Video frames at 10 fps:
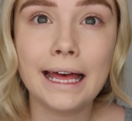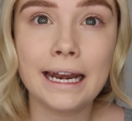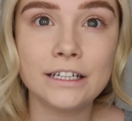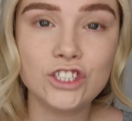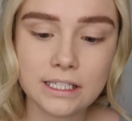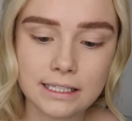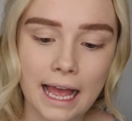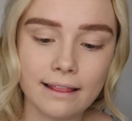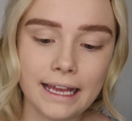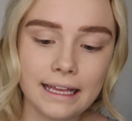And
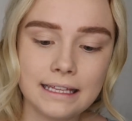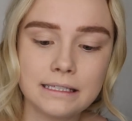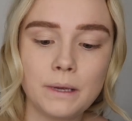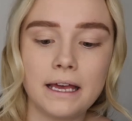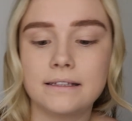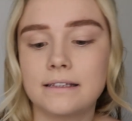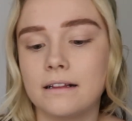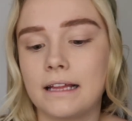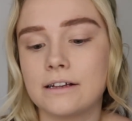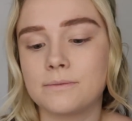I like this because it
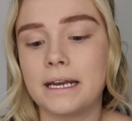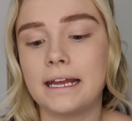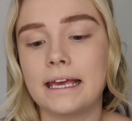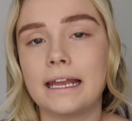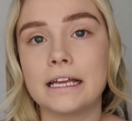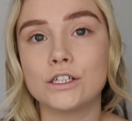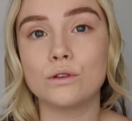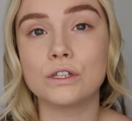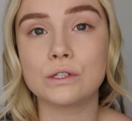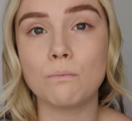allows me to get
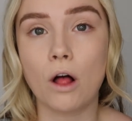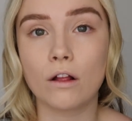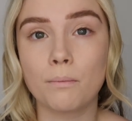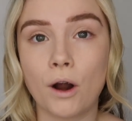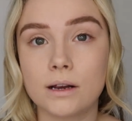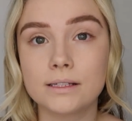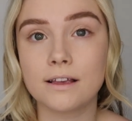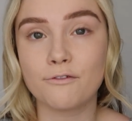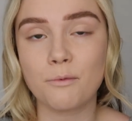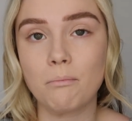into the smaller parts
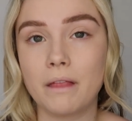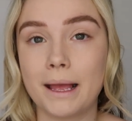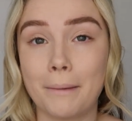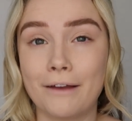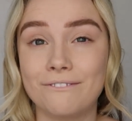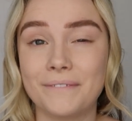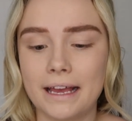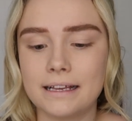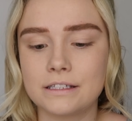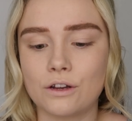of like my face.